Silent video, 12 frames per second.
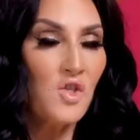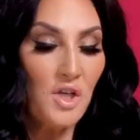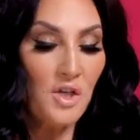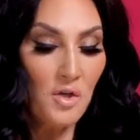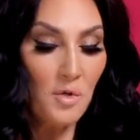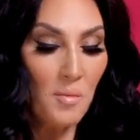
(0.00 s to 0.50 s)

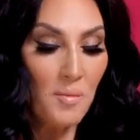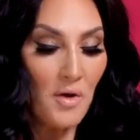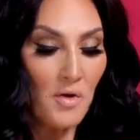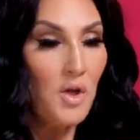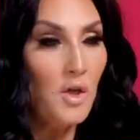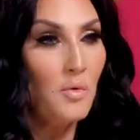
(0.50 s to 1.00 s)
she knew
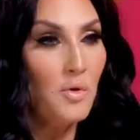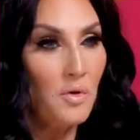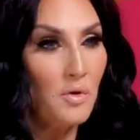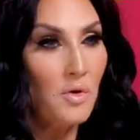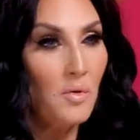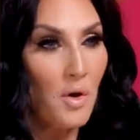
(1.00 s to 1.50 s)
about you and
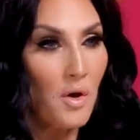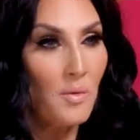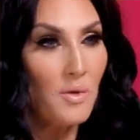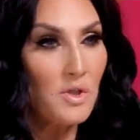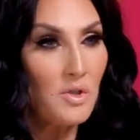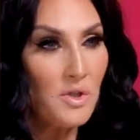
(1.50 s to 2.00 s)
who you are
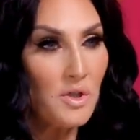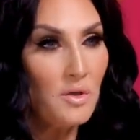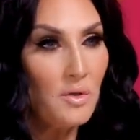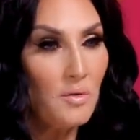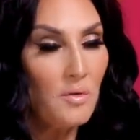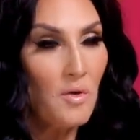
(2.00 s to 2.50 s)
and what you do?